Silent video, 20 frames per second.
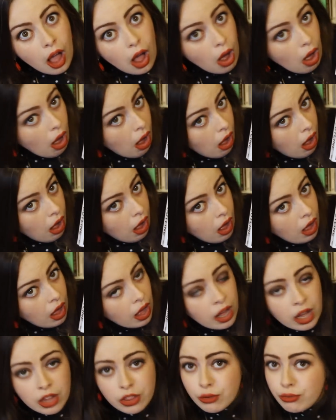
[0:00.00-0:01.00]
Oh,
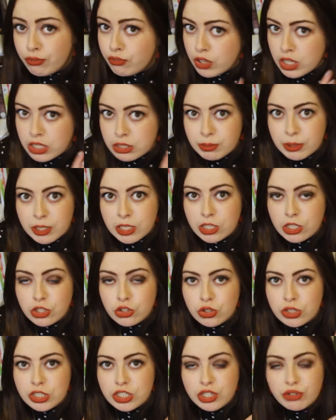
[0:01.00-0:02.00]
the first book in a
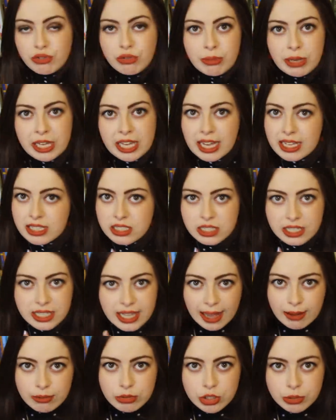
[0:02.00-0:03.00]
trilogy for me has to
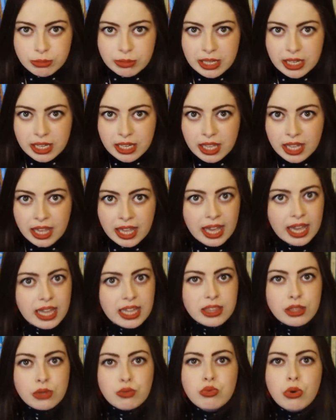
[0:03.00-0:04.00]
capture me.
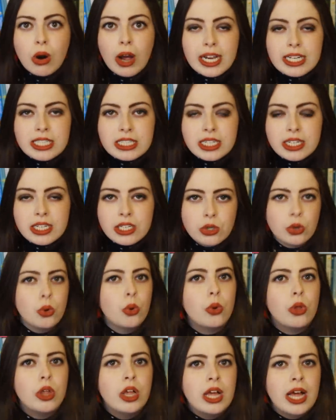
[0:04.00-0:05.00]
The writing
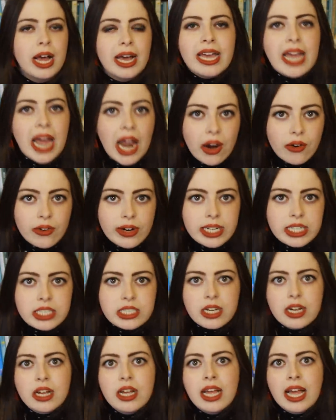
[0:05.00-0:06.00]
or a
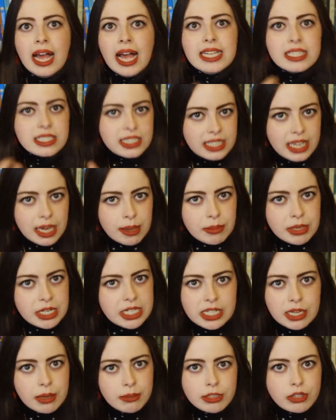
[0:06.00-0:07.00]
character has to get me
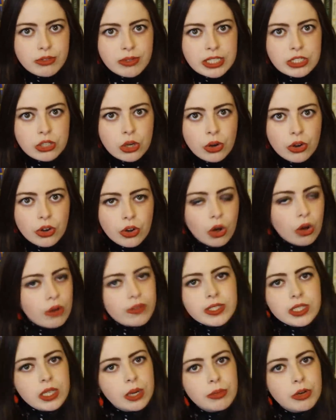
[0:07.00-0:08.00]
to read on.
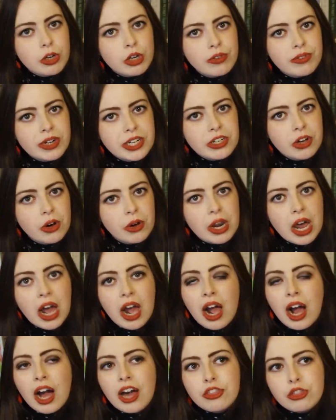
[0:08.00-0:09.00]
Obviously I'm not going to read on.
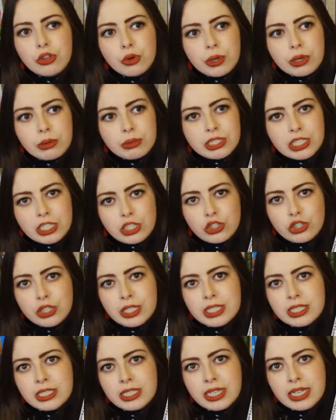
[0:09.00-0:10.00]
I thought it was
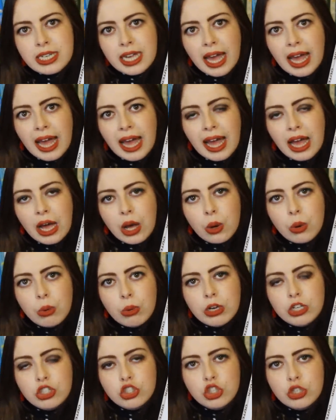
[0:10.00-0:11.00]
interesting
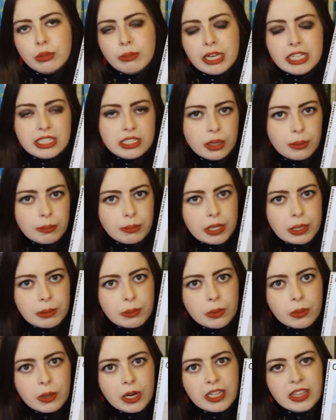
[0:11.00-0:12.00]
how she met certain
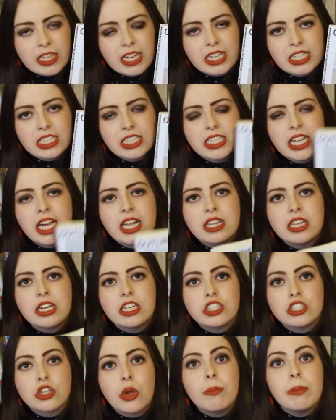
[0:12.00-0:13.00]
people and they tell
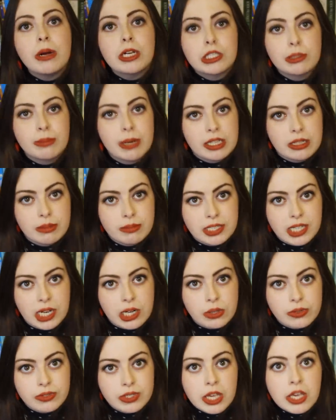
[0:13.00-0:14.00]
her so much about
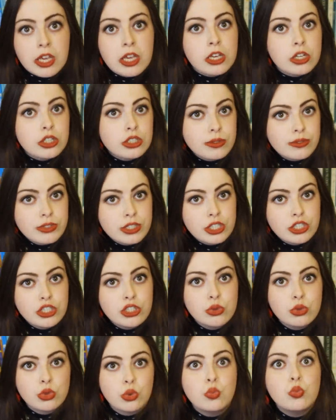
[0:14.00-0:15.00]
themselves, because obviously
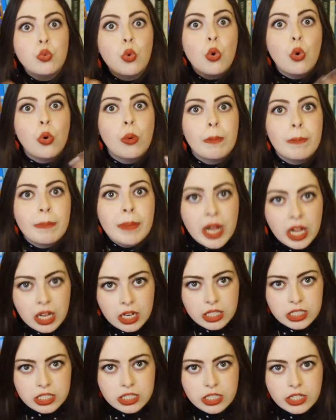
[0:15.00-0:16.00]
she was a warm
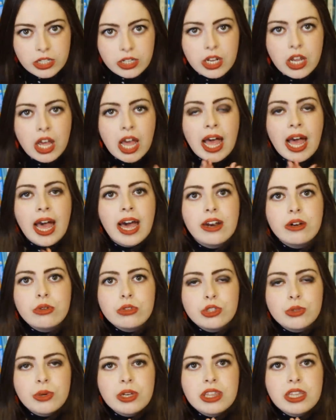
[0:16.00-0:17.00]
person, and
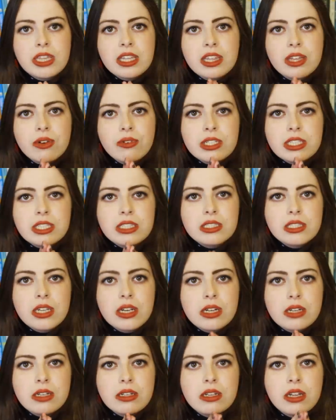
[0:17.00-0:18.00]
also I think there is a
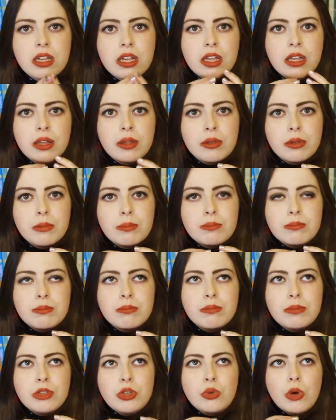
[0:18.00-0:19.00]
certain
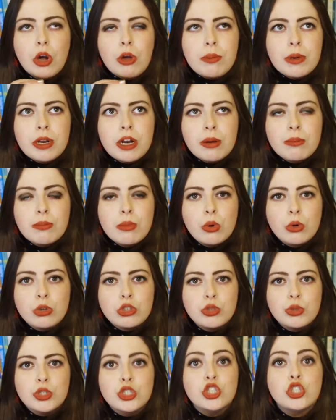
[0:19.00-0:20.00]
you open up more
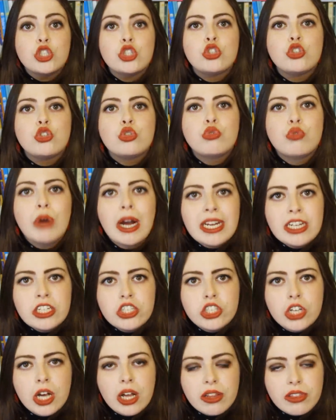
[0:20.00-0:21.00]
to a
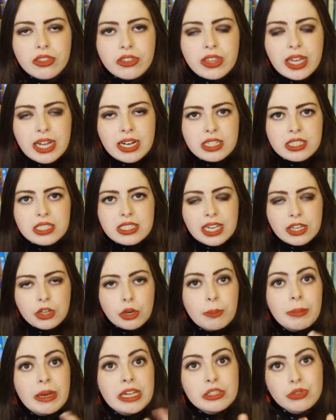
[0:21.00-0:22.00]
stranger than, say,
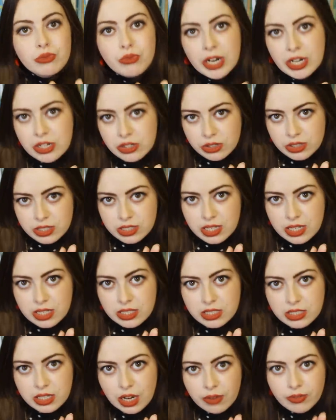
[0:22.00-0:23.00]
your best friend on
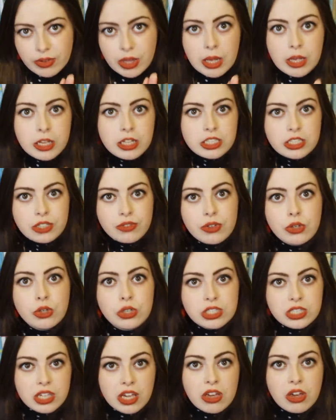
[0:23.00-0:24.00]
certain stuff. Because if you've
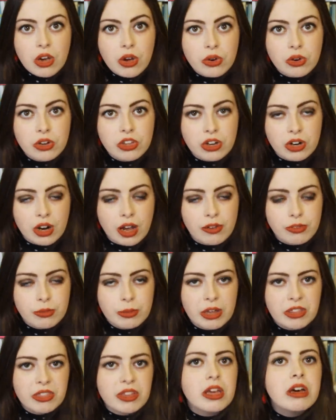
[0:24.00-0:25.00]
got something going on in your life, you
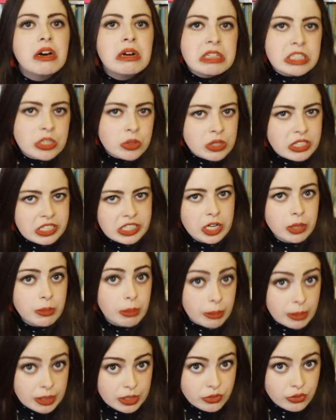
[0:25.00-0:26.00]
might think, oh, I don't want to tell
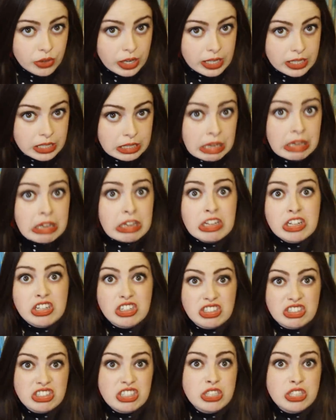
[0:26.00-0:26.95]
my best friend because